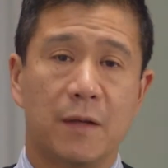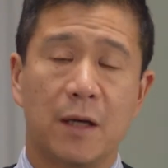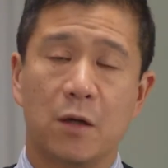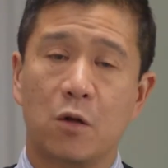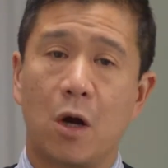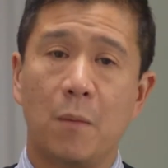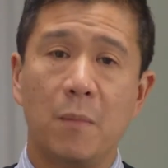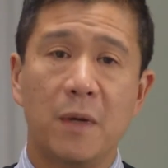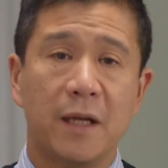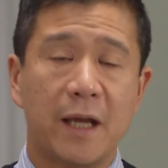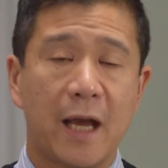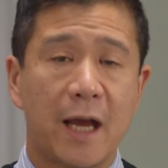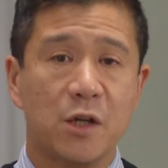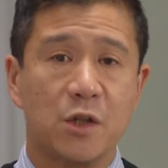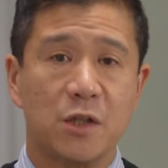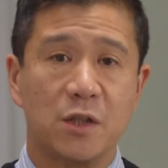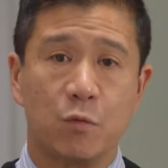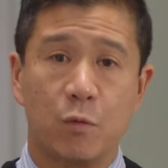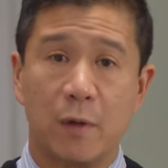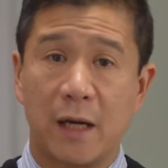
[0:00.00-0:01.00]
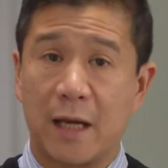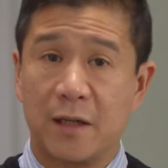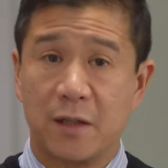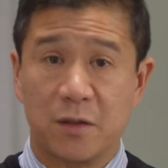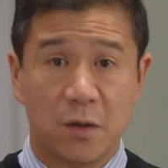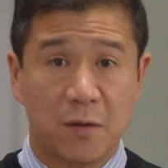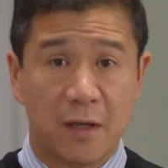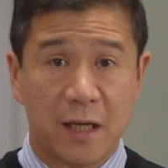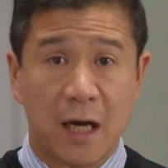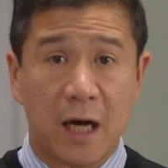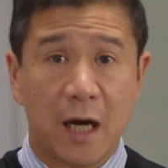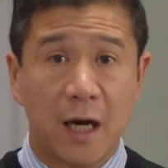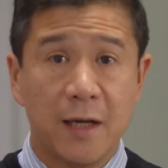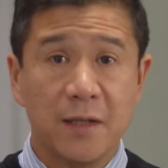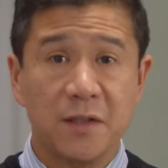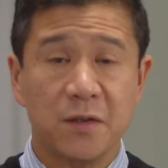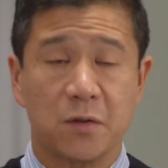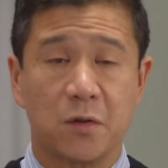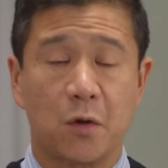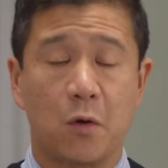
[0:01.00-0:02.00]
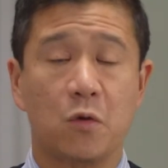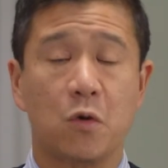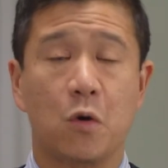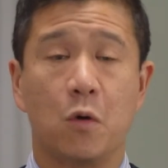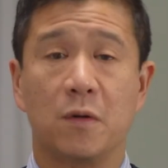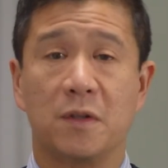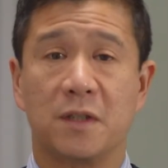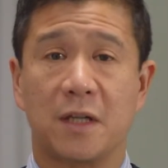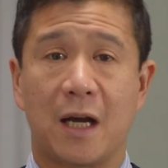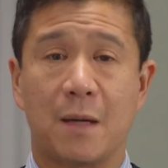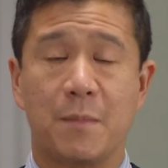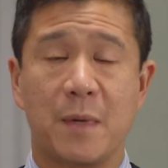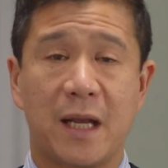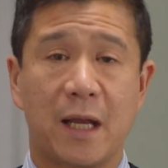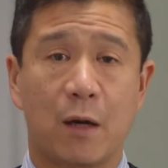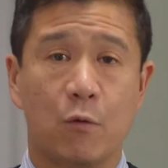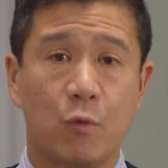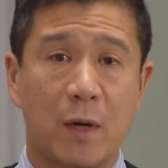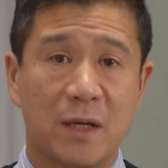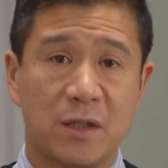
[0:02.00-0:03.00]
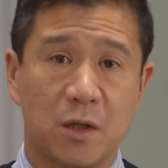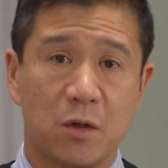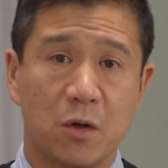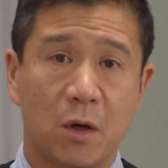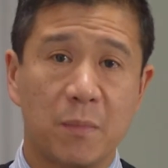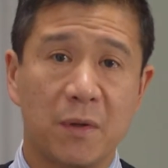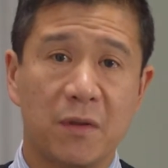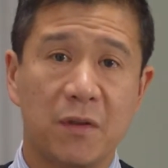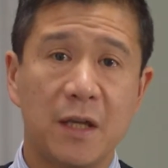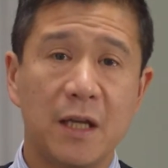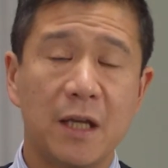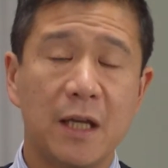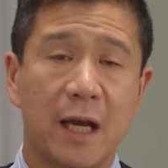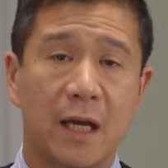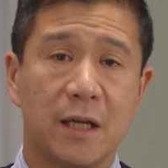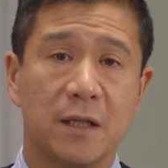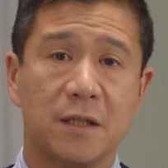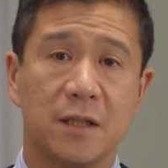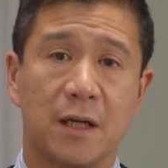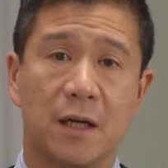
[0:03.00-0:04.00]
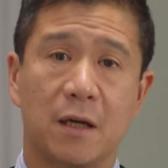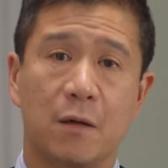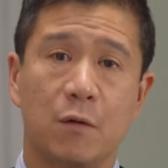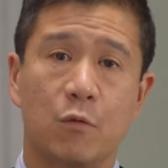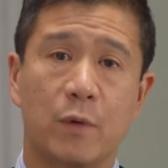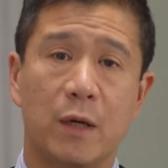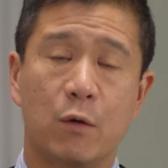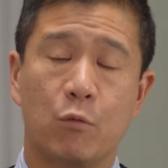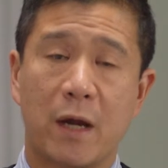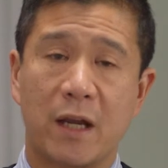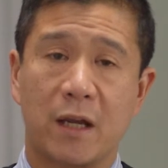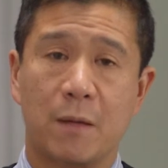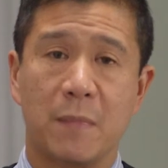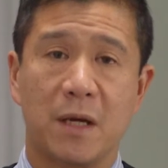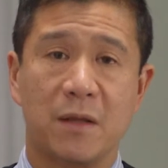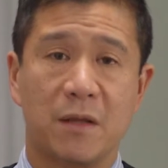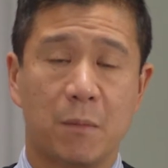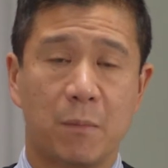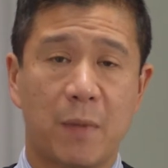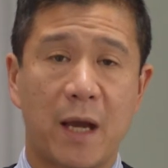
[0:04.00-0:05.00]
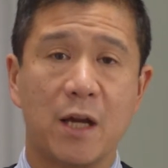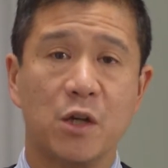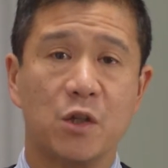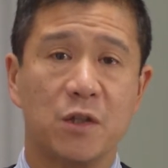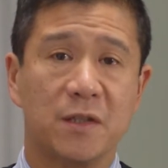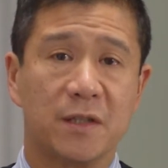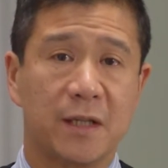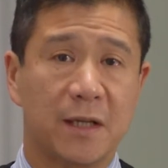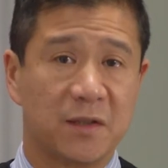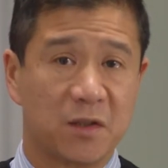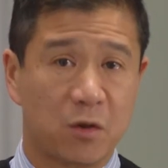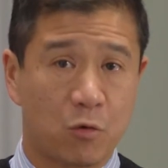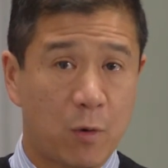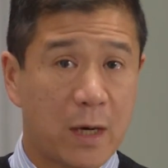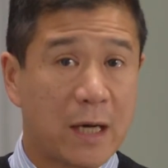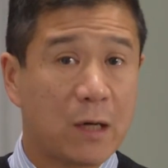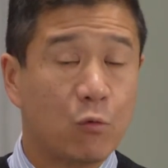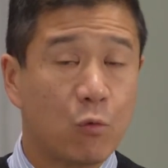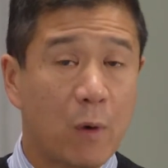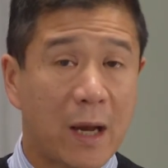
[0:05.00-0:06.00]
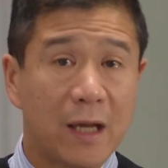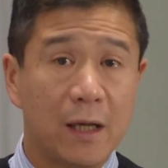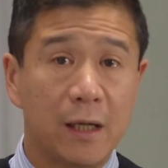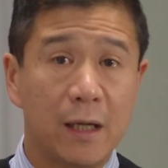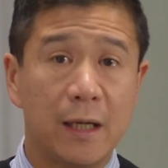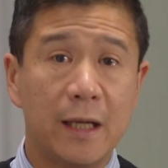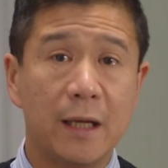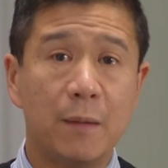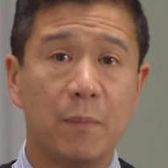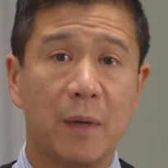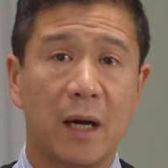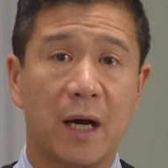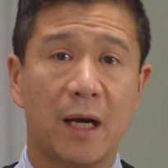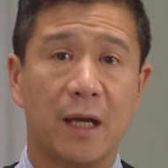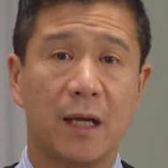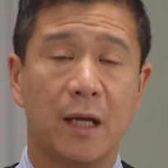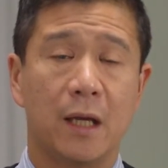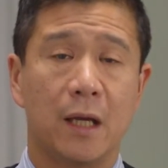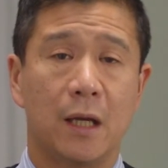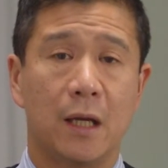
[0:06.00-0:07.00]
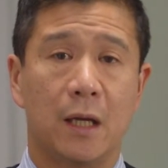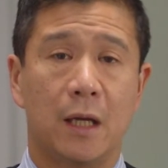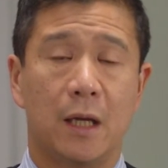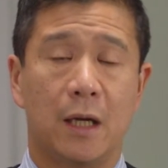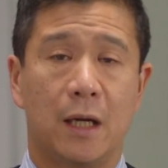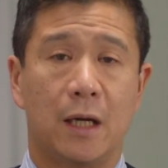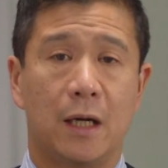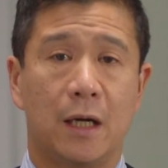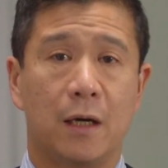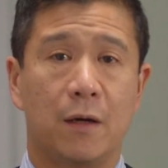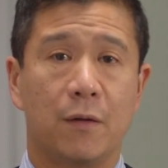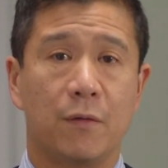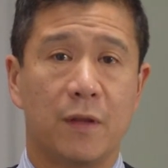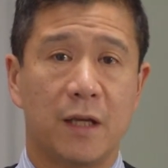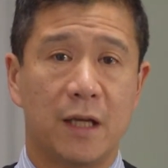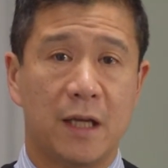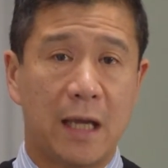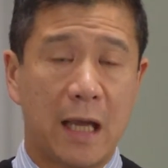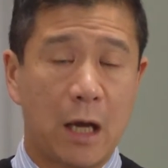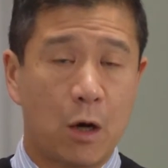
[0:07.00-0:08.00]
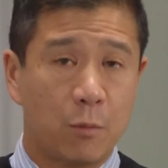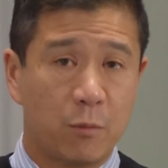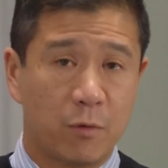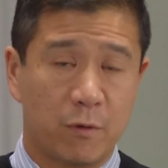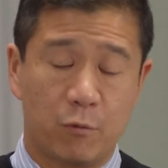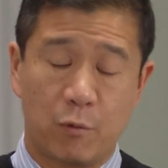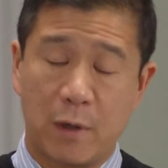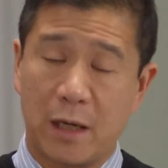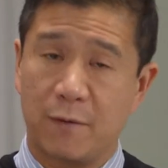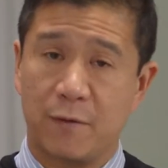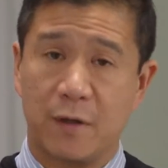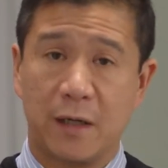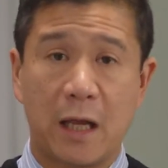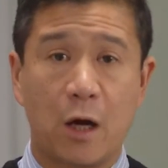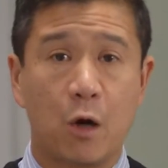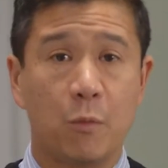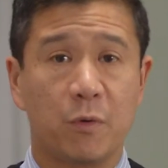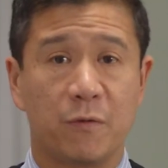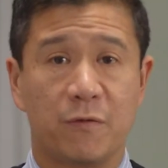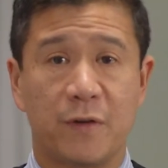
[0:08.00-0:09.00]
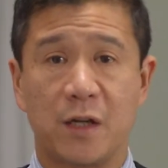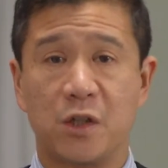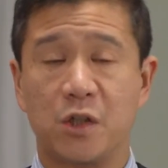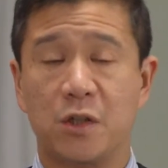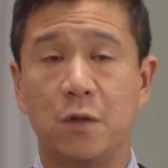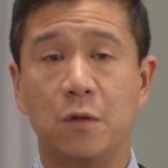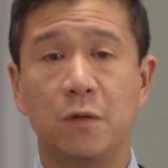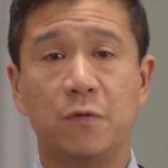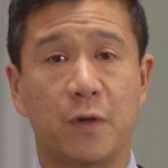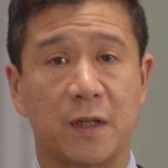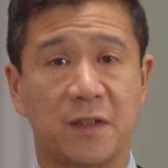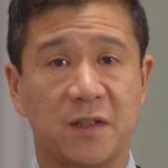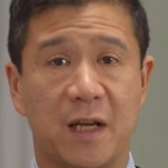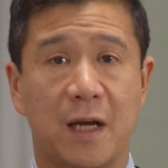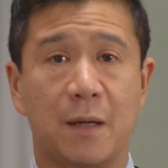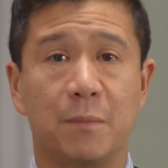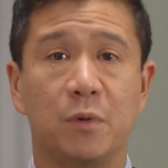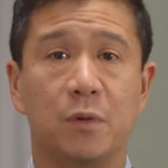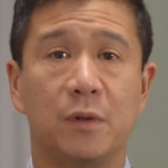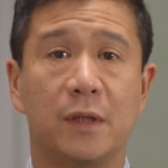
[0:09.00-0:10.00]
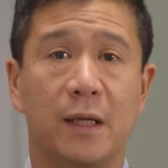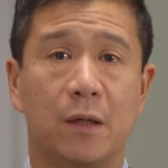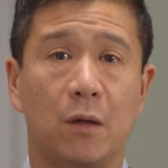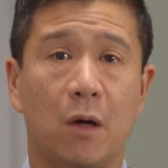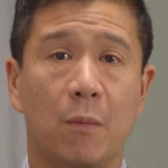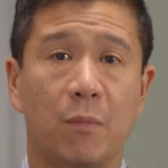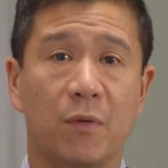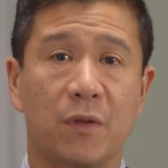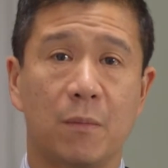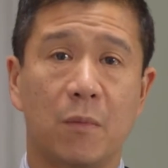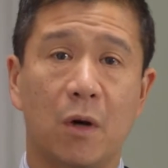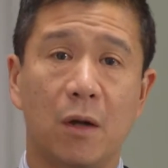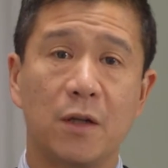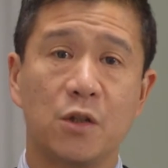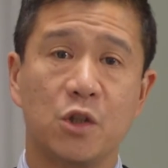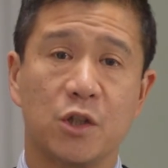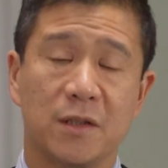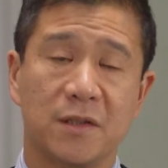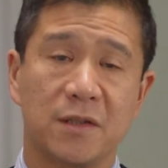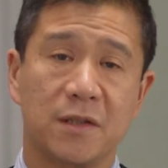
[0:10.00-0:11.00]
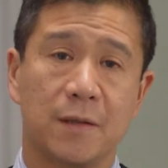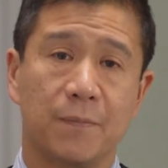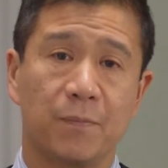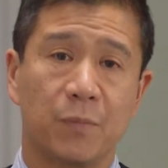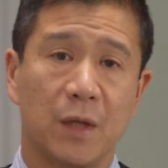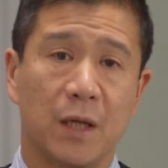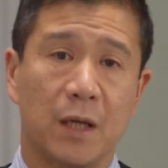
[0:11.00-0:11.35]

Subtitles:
There are complications related to the eyes, so-called diabetic retinopathy, and we recommend that patients get screened regularly by the relevant health professional, for example, an ophthalmologist.